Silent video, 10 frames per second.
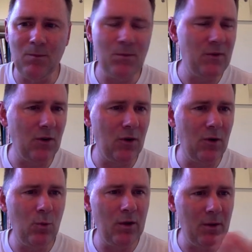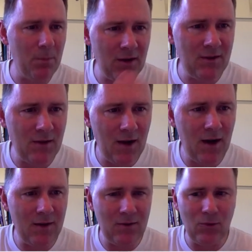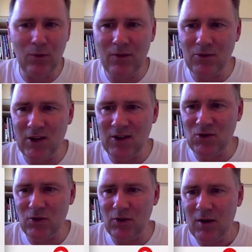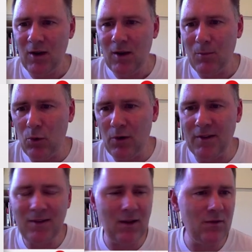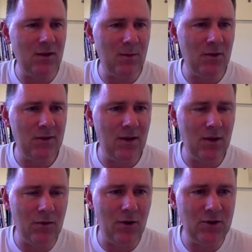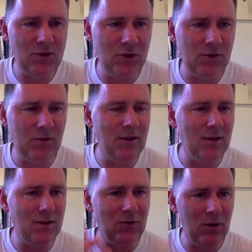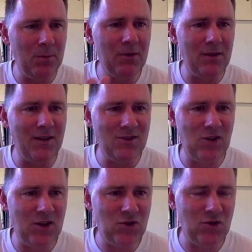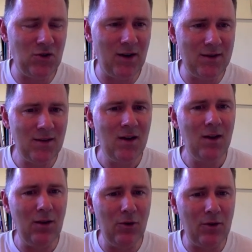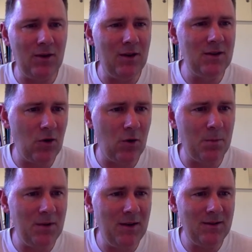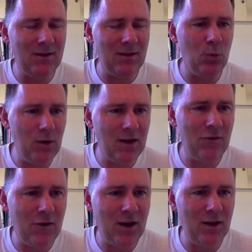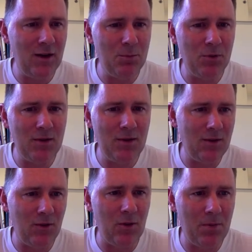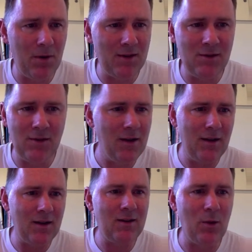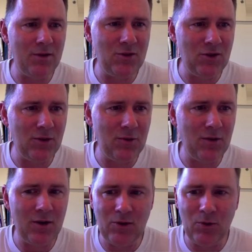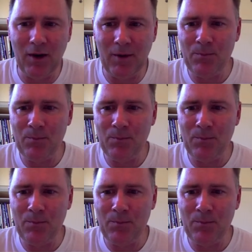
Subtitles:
So when the puzzle guy is doing the gesture, more than 70% of all children interpret that gesture as, look, here's our piece that we can finally put into the puzzle, and that's what the children are doing.